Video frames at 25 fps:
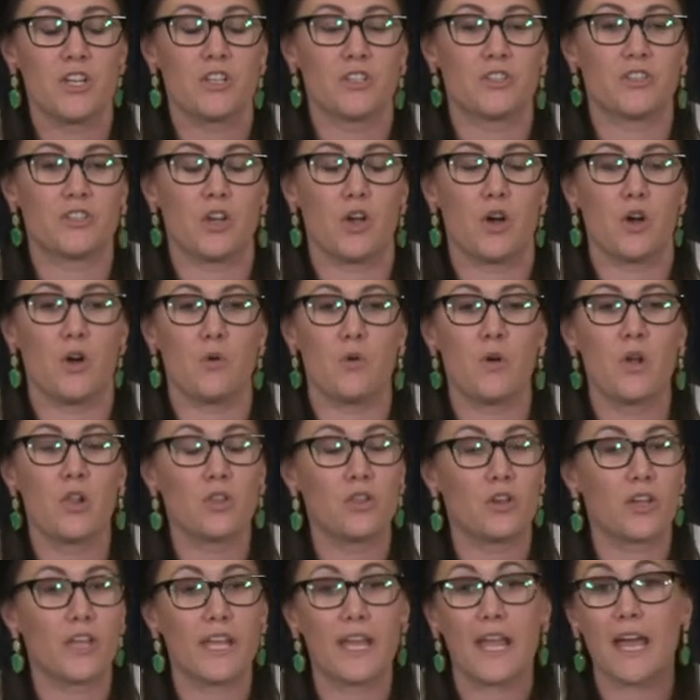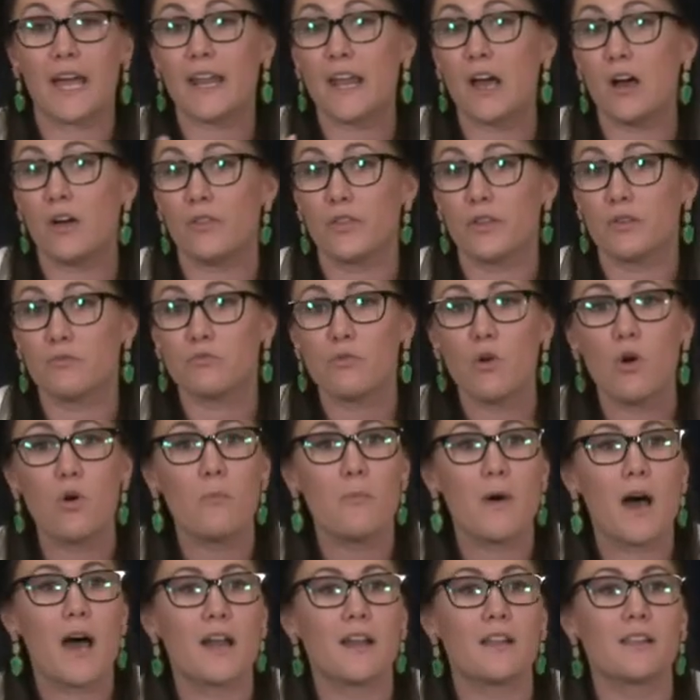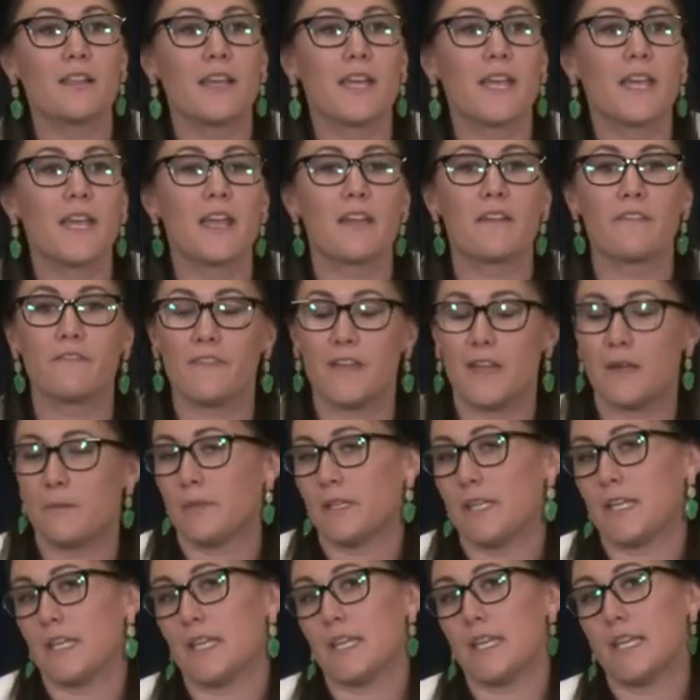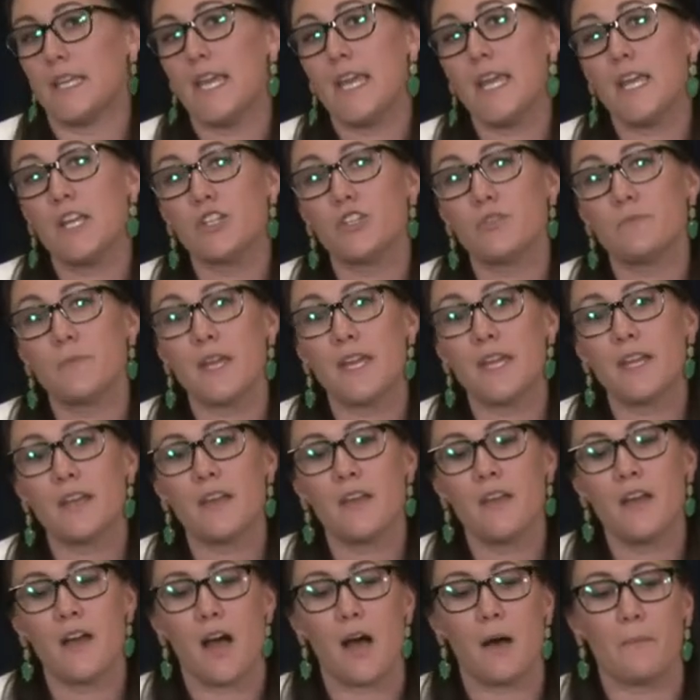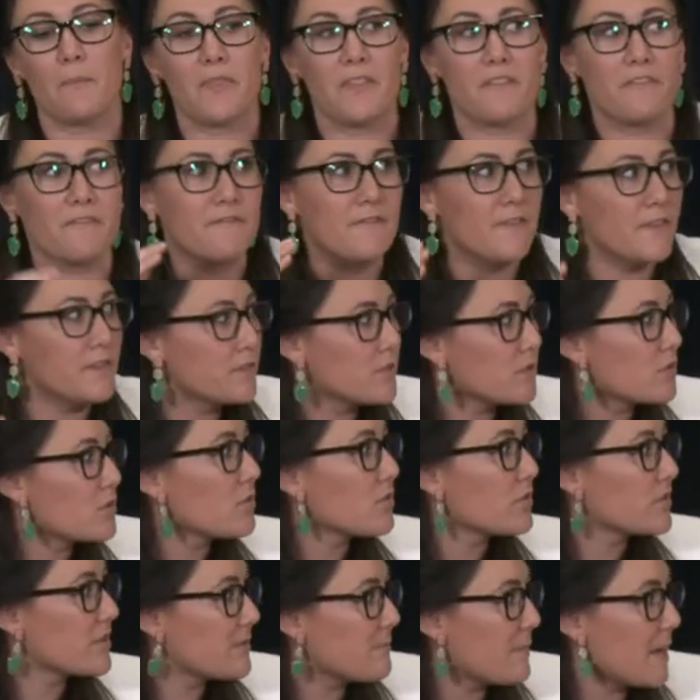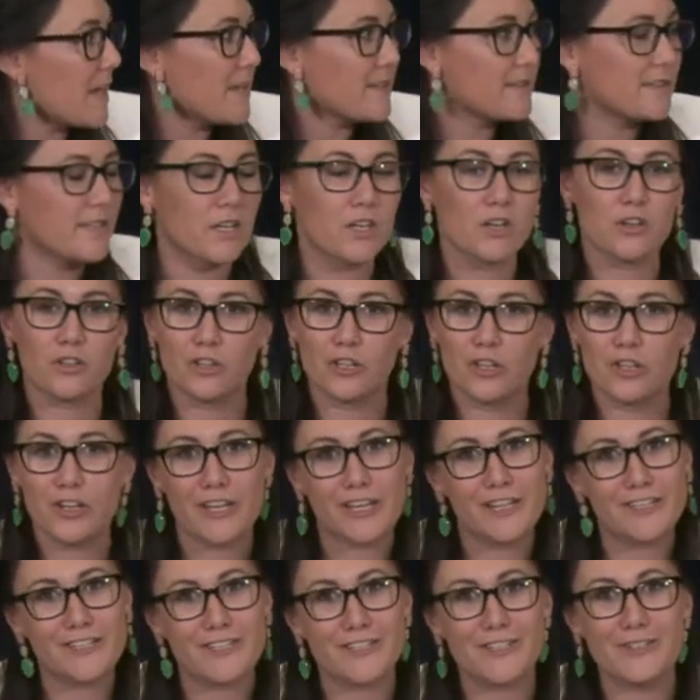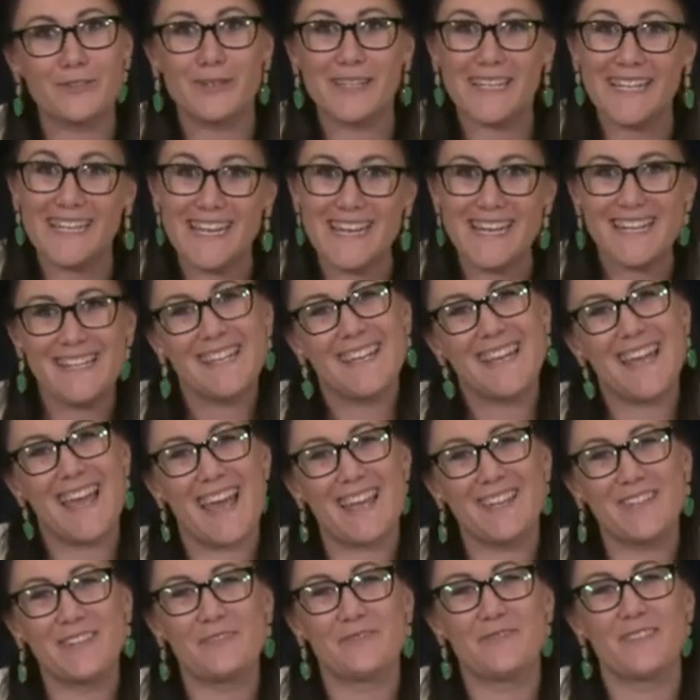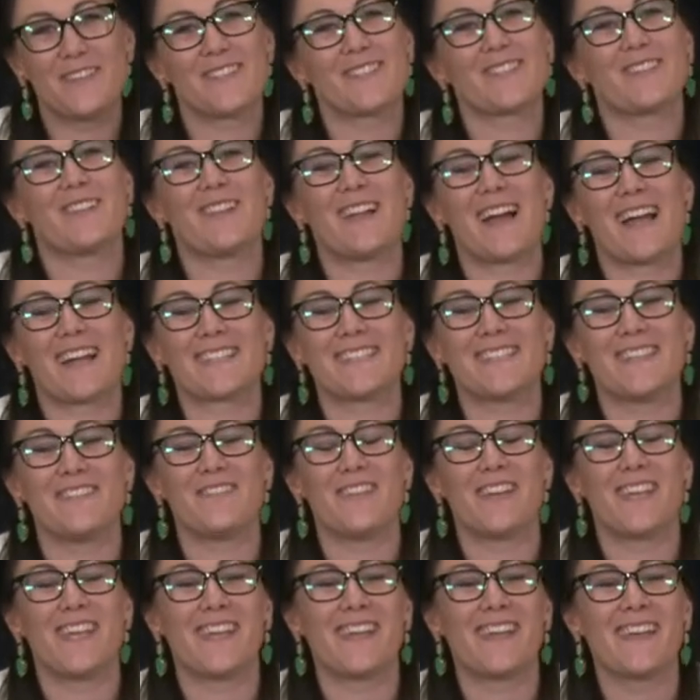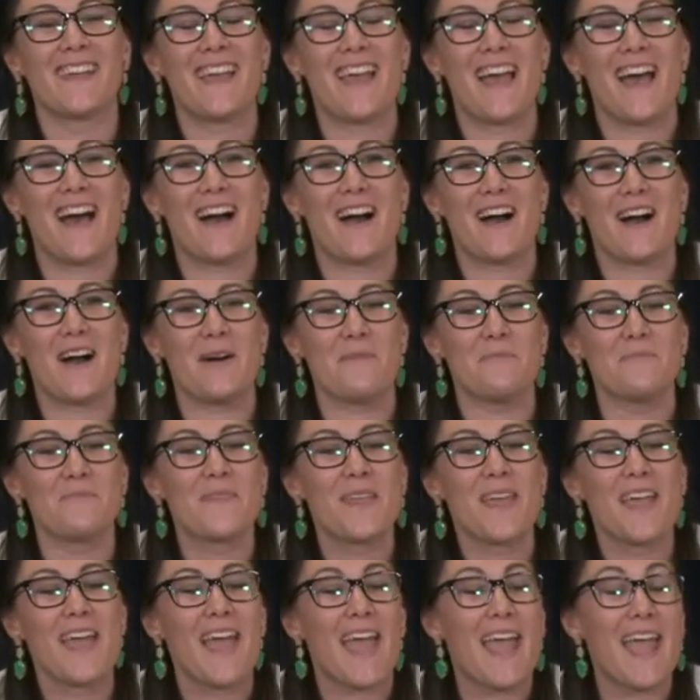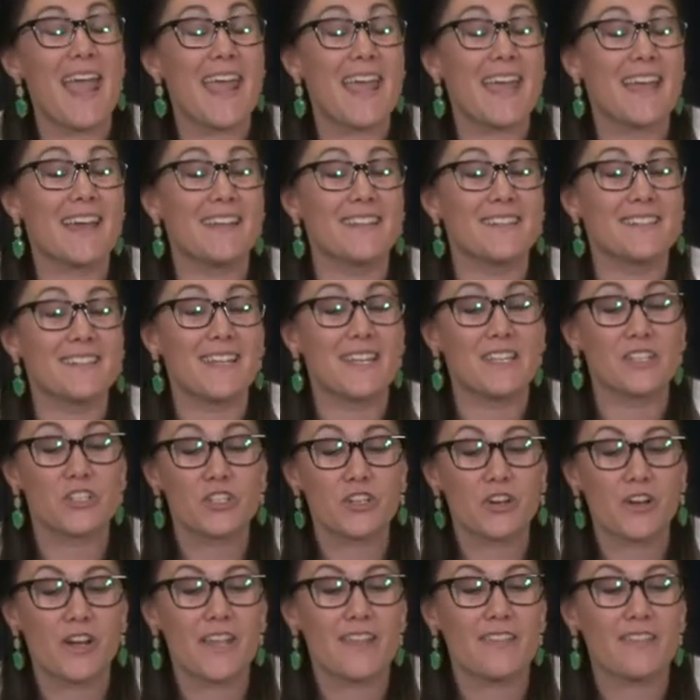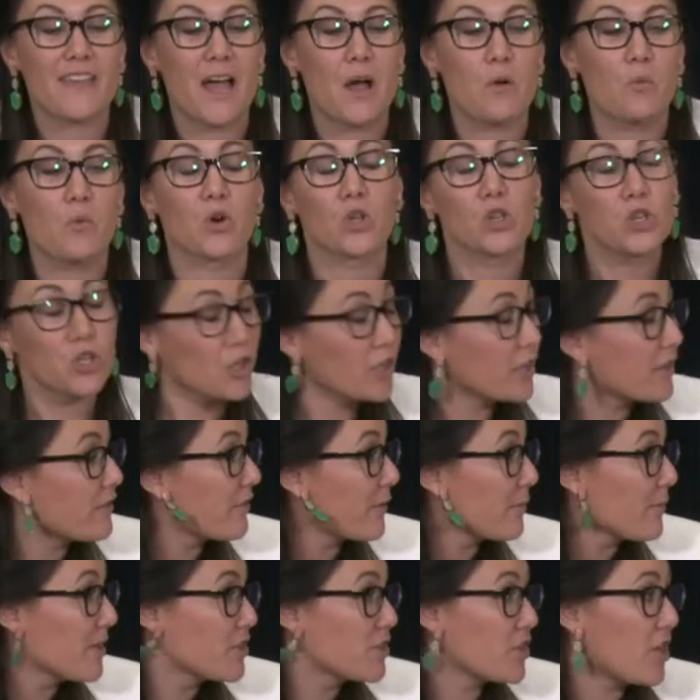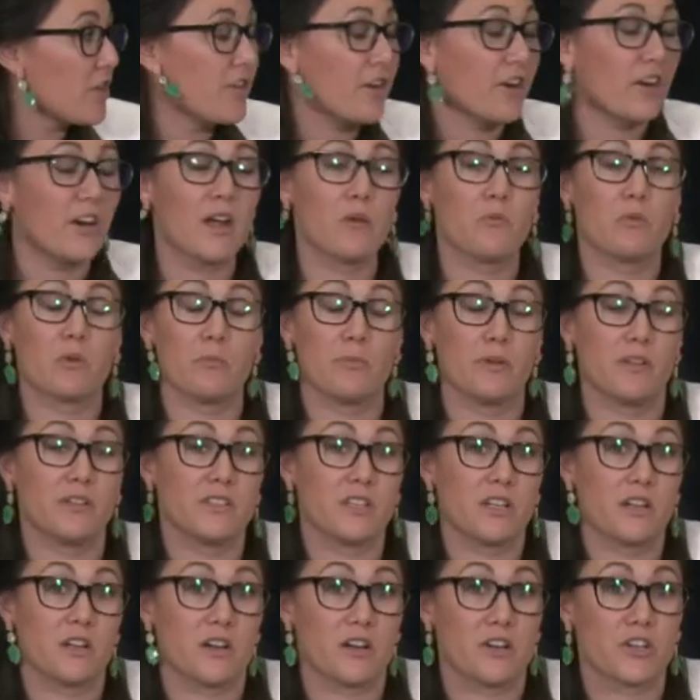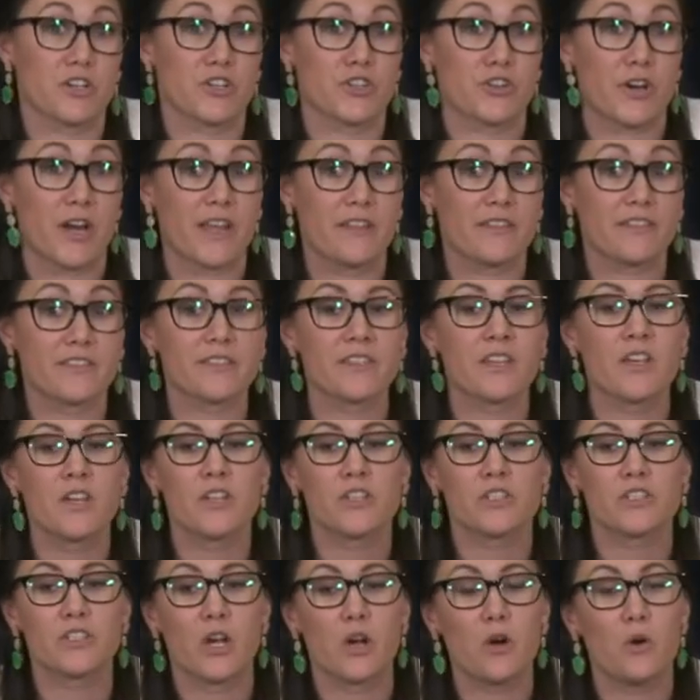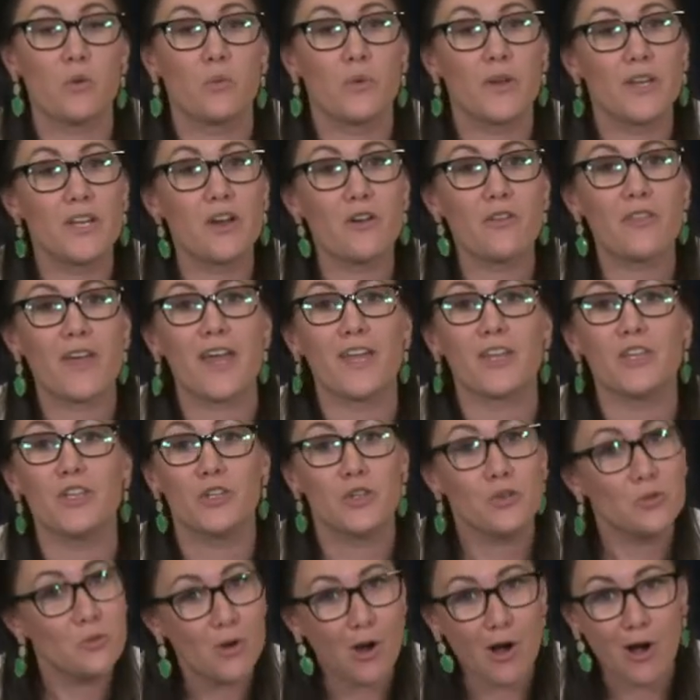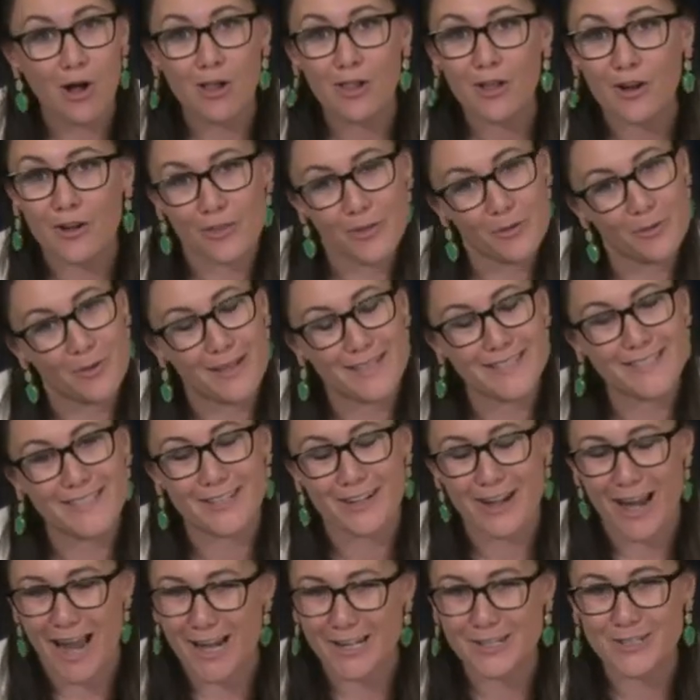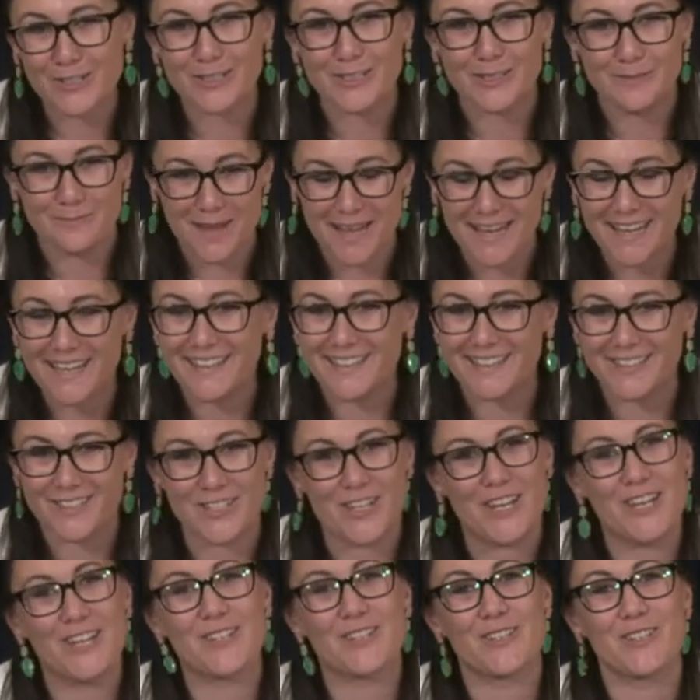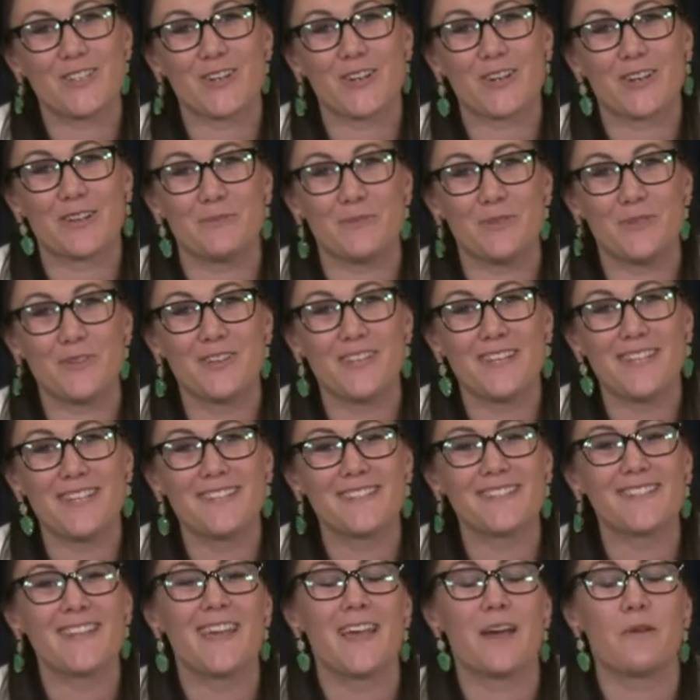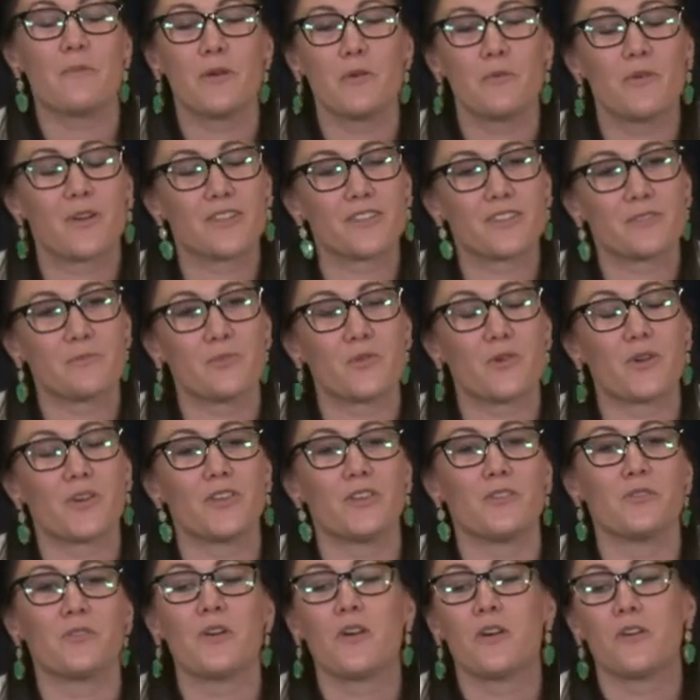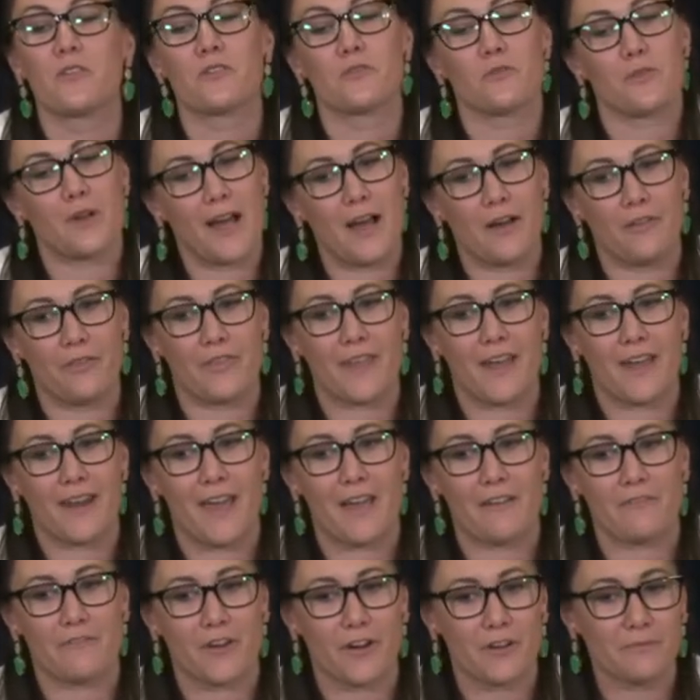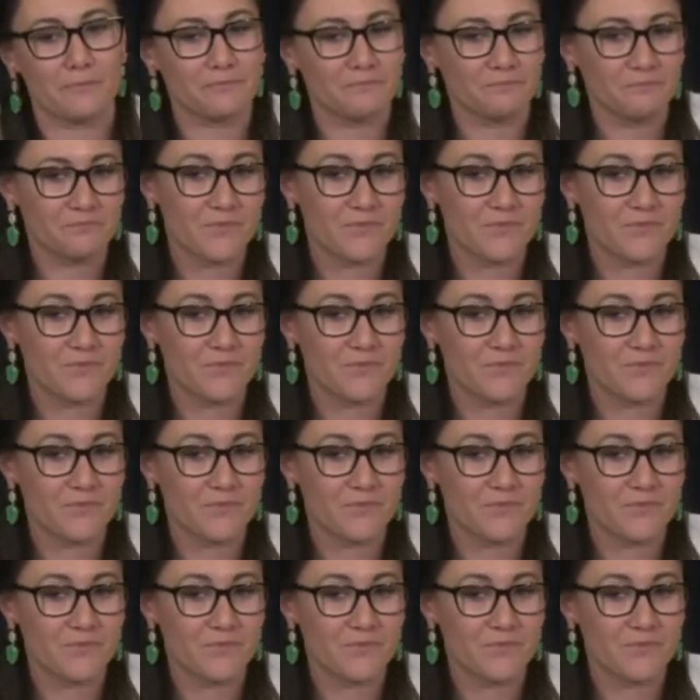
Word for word: So looking at healthy role modeling, family engagement, um, the physical space that you're looking to eat and do physical activity. Um, and ensuring that we're learning from each other and we're building on our strengths. So we know that you all are the ones that are actually making the change in your communities, and we want to support you throughout that effort.